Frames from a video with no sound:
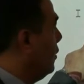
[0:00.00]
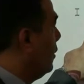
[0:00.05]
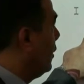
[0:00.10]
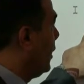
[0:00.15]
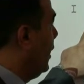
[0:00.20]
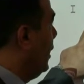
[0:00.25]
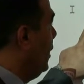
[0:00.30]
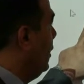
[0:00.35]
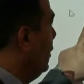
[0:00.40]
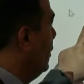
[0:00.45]

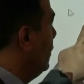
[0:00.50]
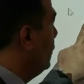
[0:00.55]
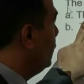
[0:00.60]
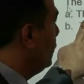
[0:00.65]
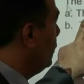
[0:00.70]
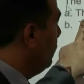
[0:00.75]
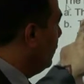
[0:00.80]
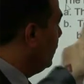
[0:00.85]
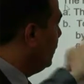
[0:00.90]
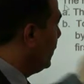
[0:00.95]
Okay,
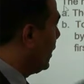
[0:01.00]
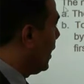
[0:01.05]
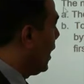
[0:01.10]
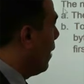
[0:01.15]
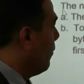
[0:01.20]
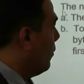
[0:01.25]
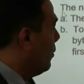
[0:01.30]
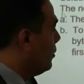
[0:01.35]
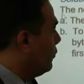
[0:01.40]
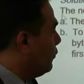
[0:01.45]
so what's the
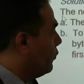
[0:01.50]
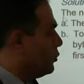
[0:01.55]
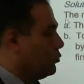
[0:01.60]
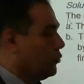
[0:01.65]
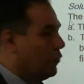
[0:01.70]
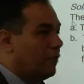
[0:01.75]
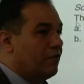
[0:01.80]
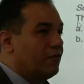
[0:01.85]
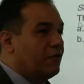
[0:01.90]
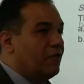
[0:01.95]
complement for
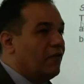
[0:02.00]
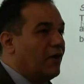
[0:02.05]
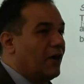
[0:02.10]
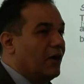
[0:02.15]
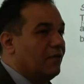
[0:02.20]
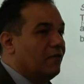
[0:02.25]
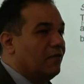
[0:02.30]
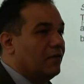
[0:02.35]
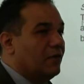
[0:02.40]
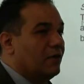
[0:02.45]

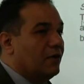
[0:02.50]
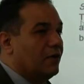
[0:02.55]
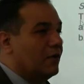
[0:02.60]
255?